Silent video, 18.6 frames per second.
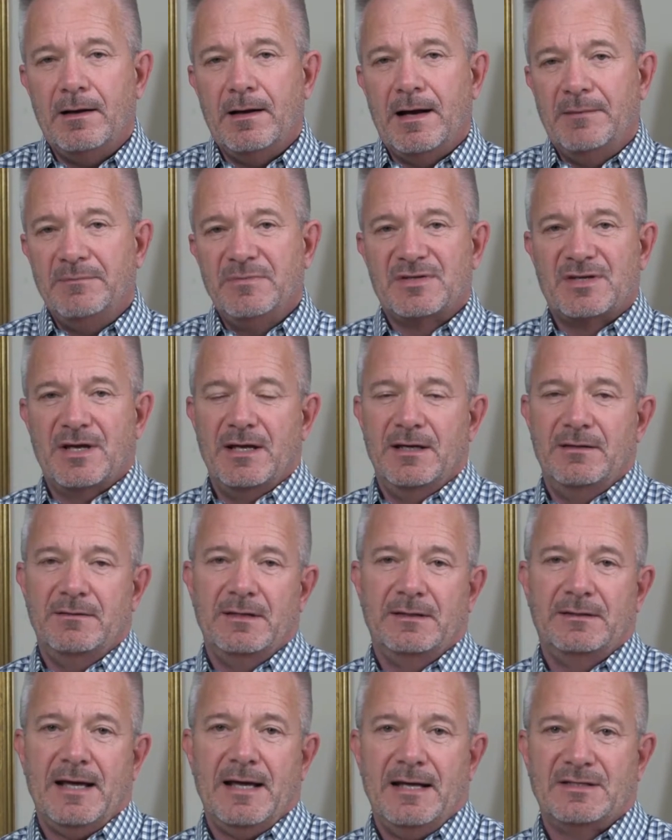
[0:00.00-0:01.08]
I'm saying
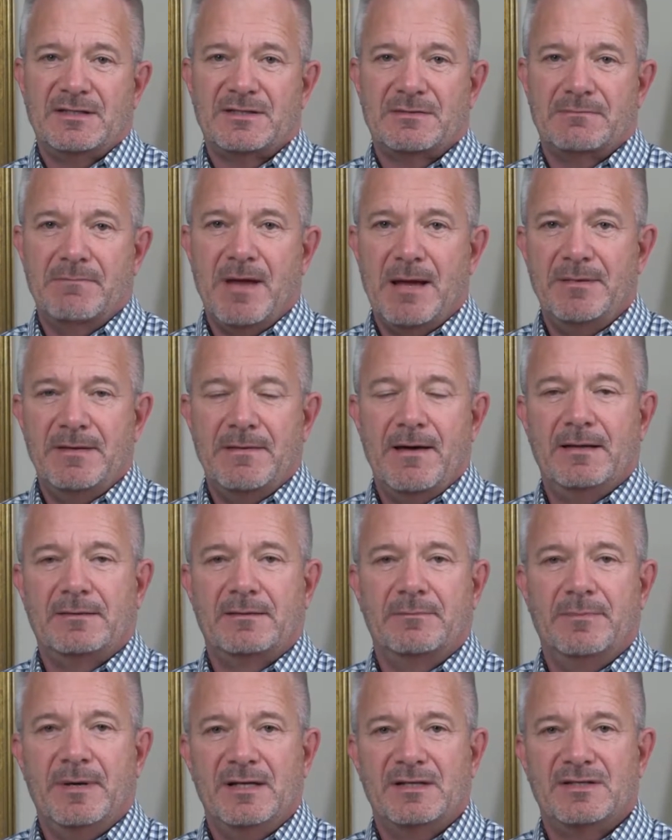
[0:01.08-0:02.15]
that that's maybe not
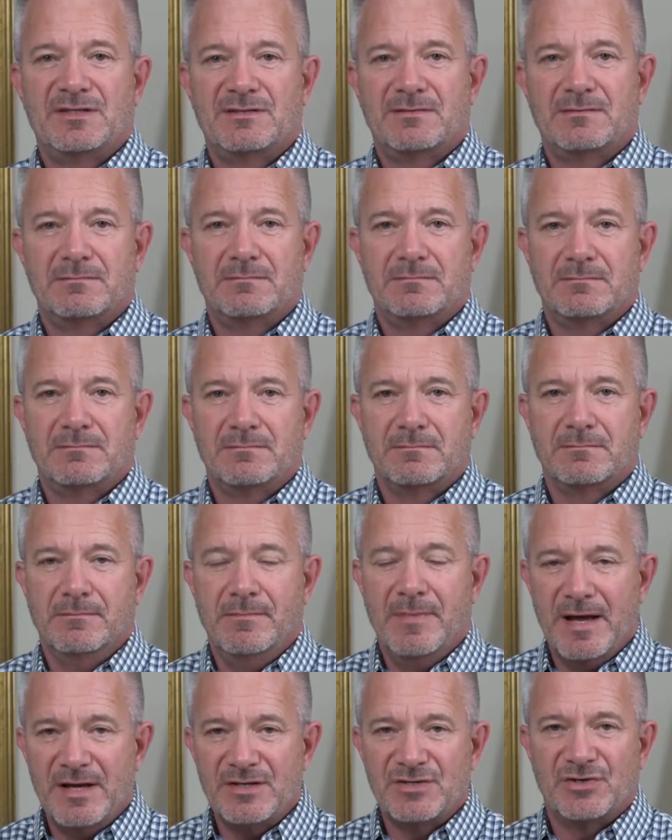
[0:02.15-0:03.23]
the best
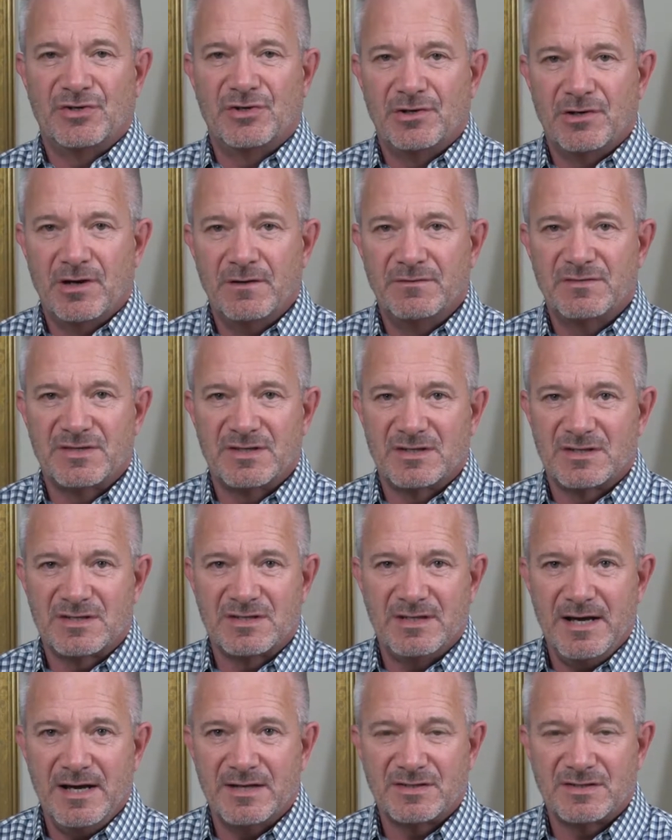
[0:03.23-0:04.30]
measure of
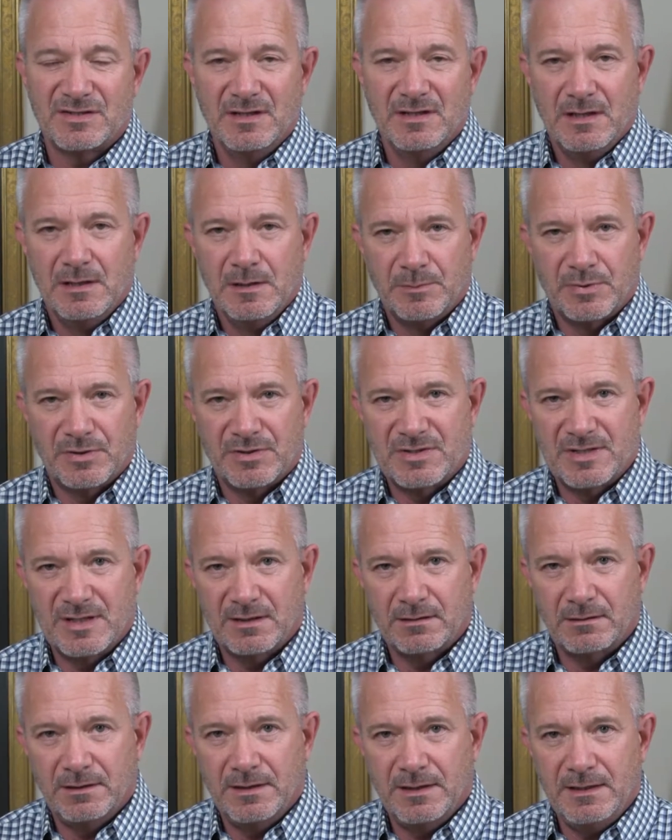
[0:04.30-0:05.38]
success,
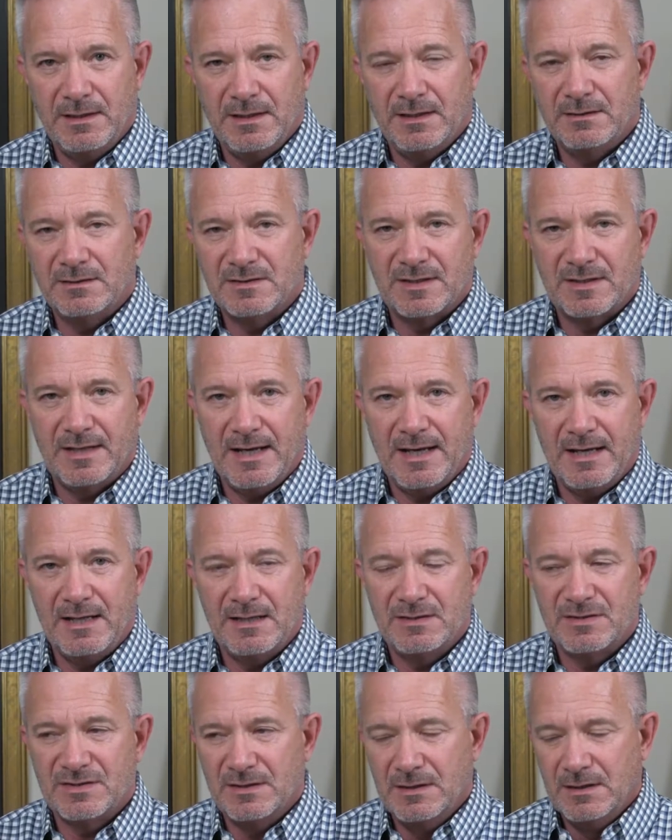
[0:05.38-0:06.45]
particularly in
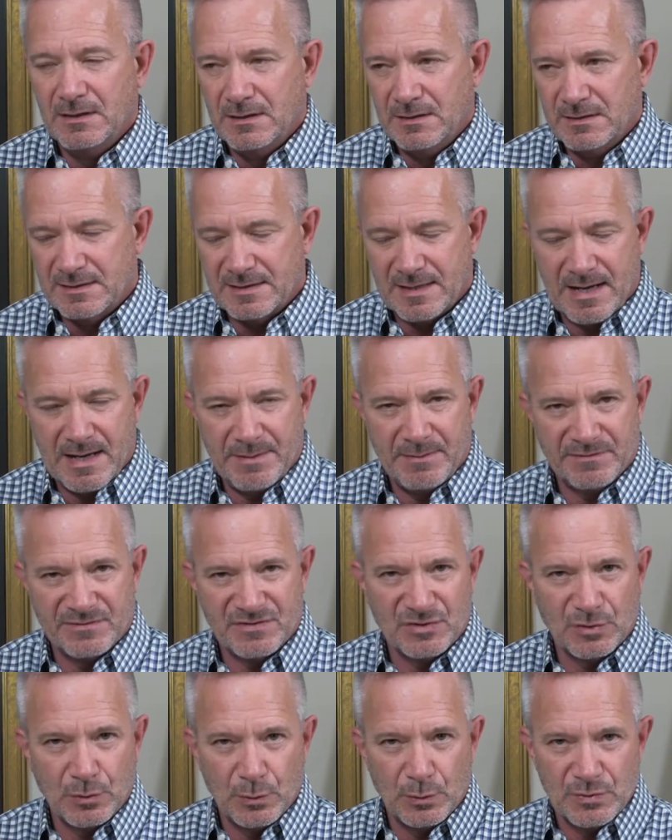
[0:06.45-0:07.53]
today's time of
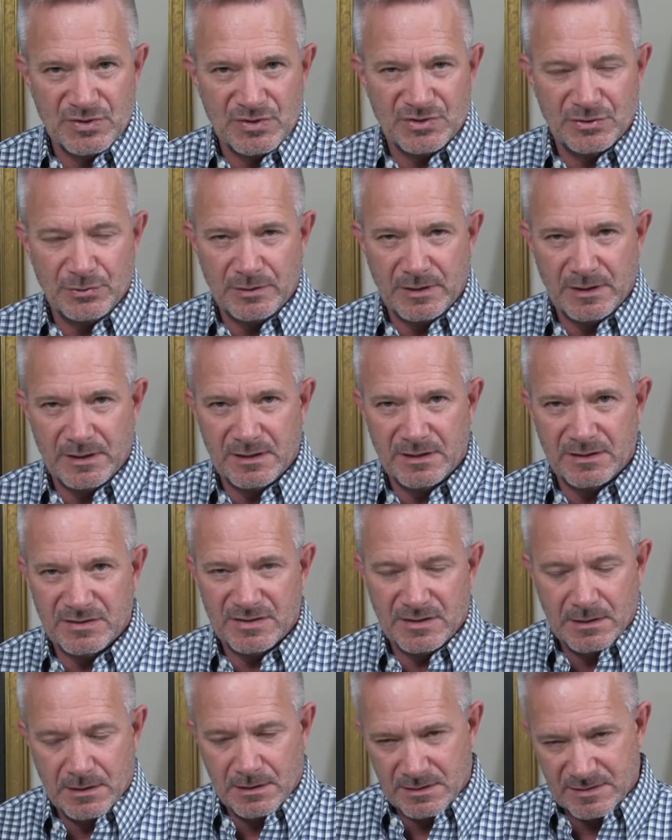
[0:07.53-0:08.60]
school shootings,
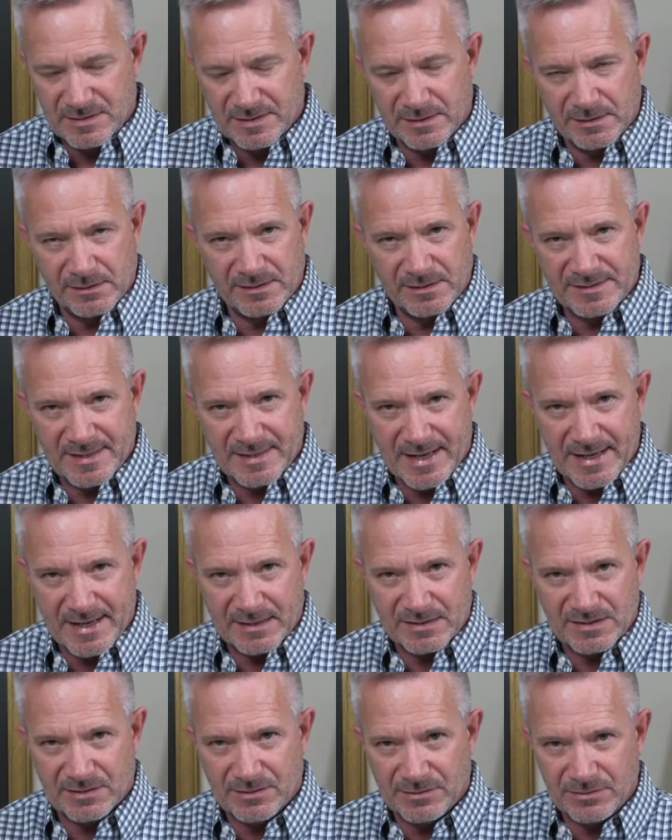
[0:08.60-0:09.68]
terror
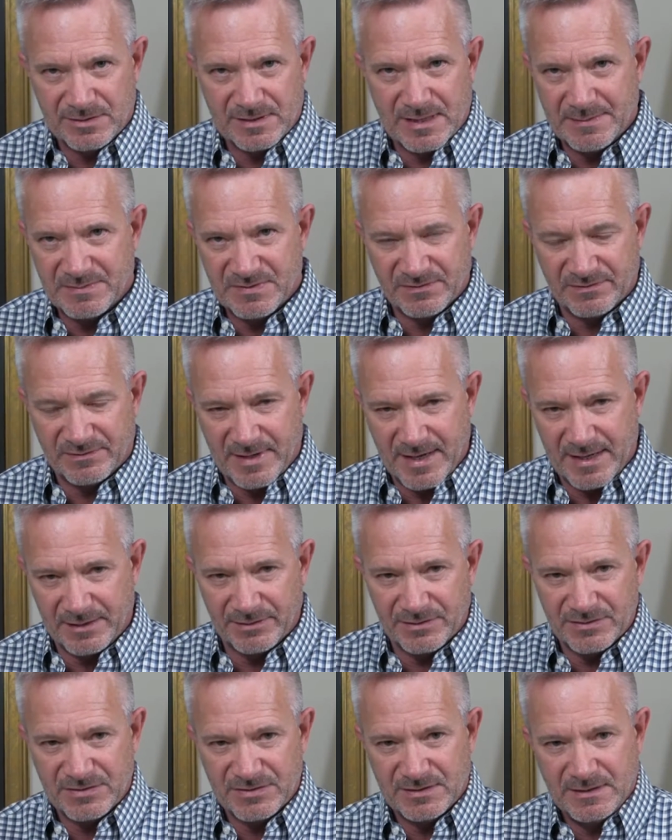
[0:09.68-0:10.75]
attacks, and other types of
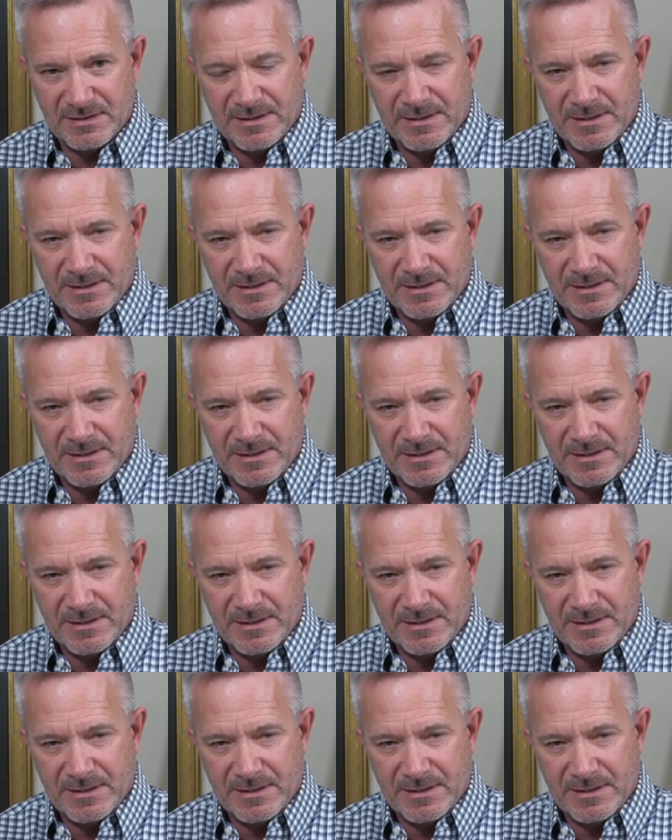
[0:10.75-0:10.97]
violence.